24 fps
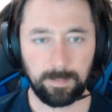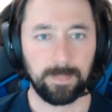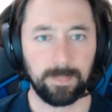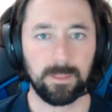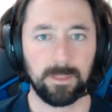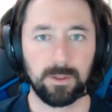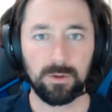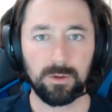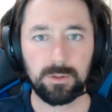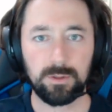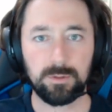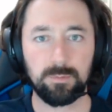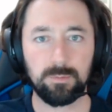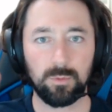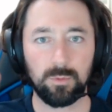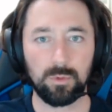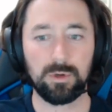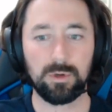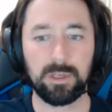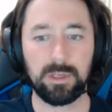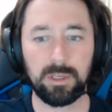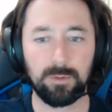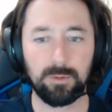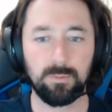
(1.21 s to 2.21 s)
Good
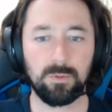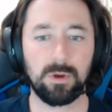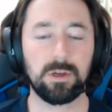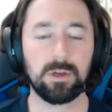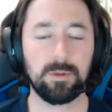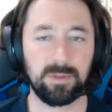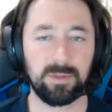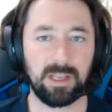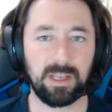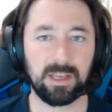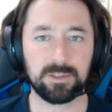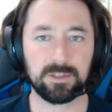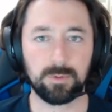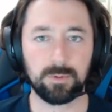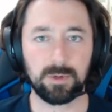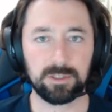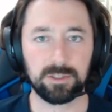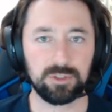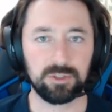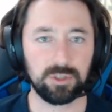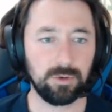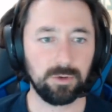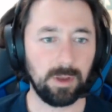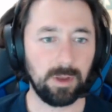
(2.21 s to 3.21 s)
morning and welcome to the AskWeldon
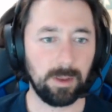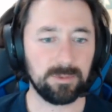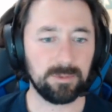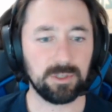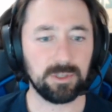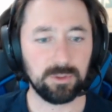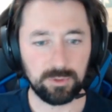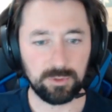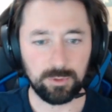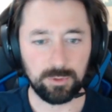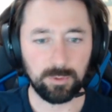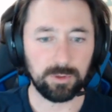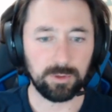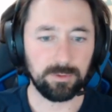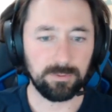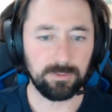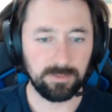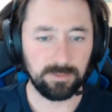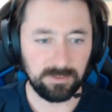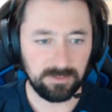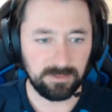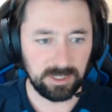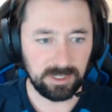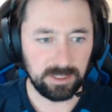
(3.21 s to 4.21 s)
Show, episode
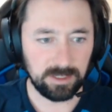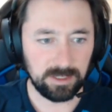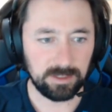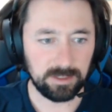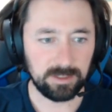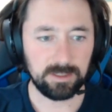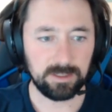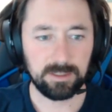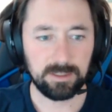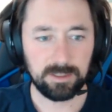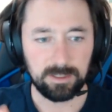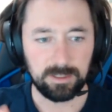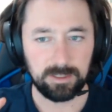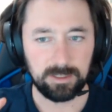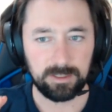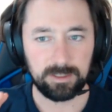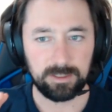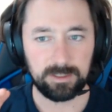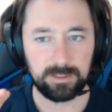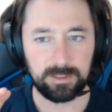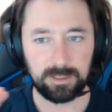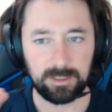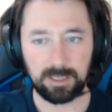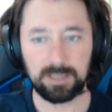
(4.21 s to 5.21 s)
250.
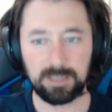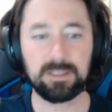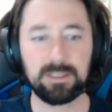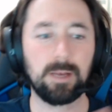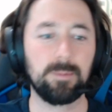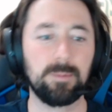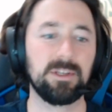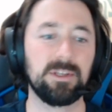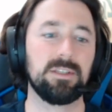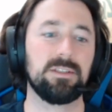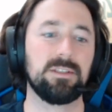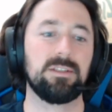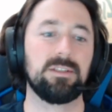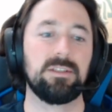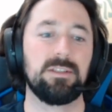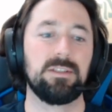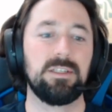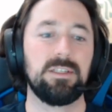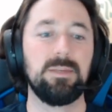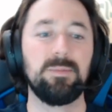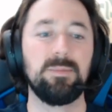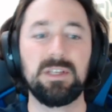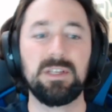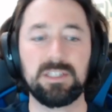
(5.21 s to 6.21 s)
Today's topic is
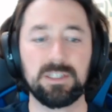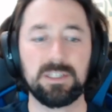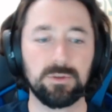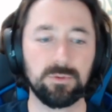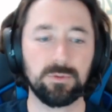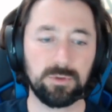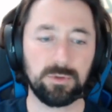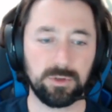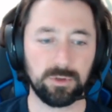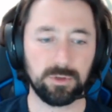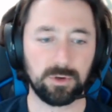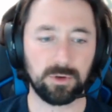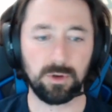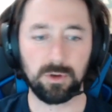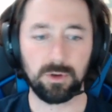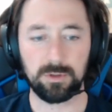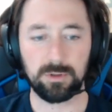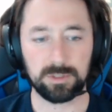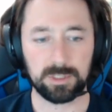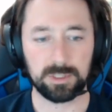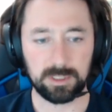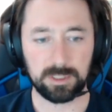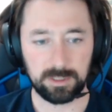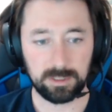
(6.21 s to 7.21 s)
teammates ignoring your
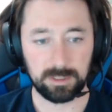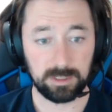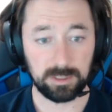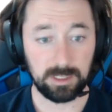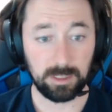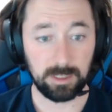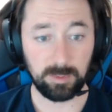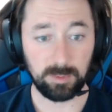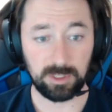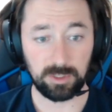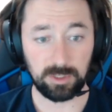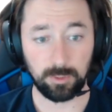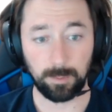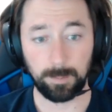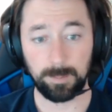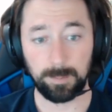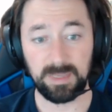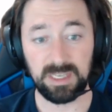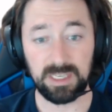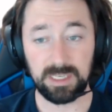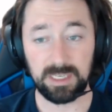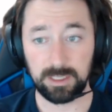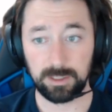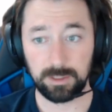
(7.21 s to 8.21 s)
calls, keeping your
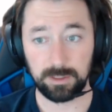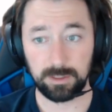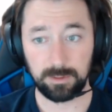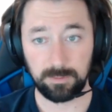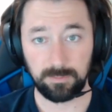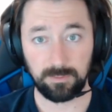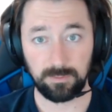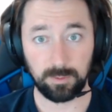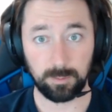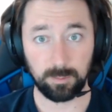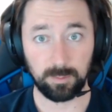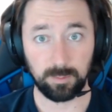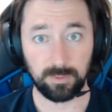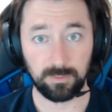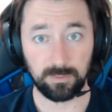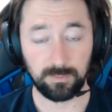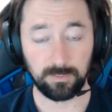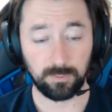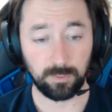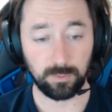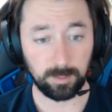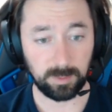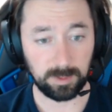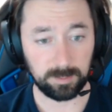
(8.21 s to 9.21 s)
peak from
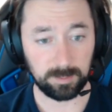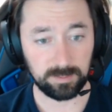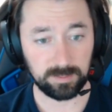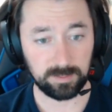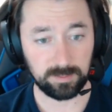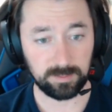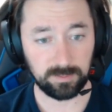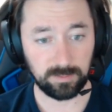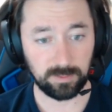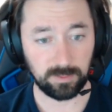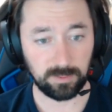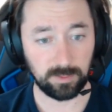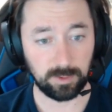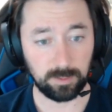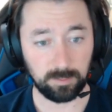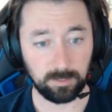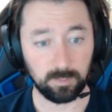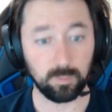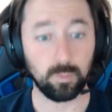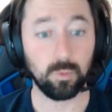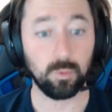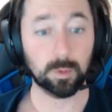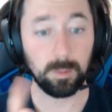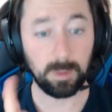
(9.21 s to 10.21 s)

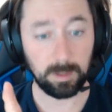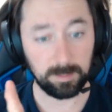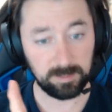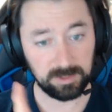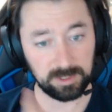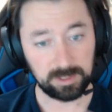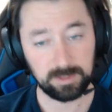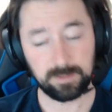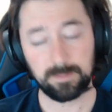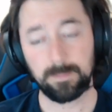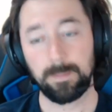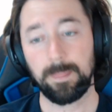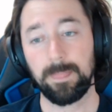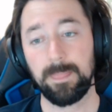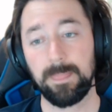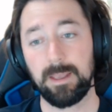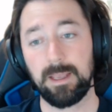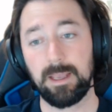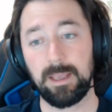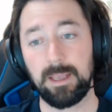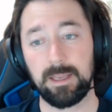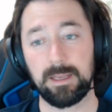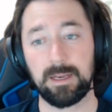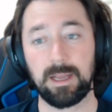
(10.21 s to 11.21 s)
warmups,
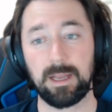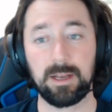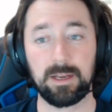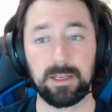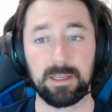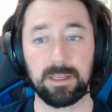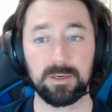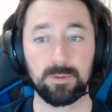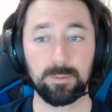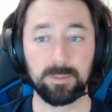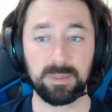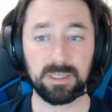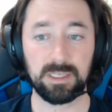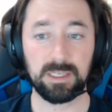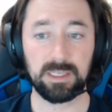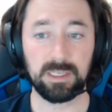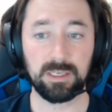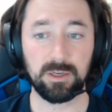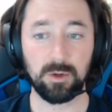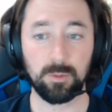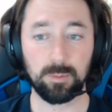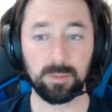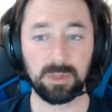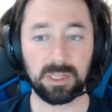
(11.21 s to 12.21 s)
and how to handle big
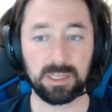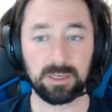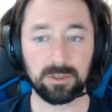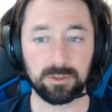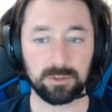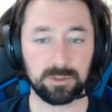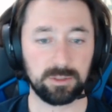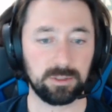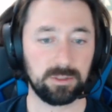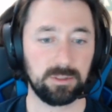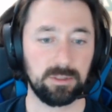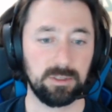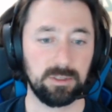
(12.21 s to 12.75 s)
ego players.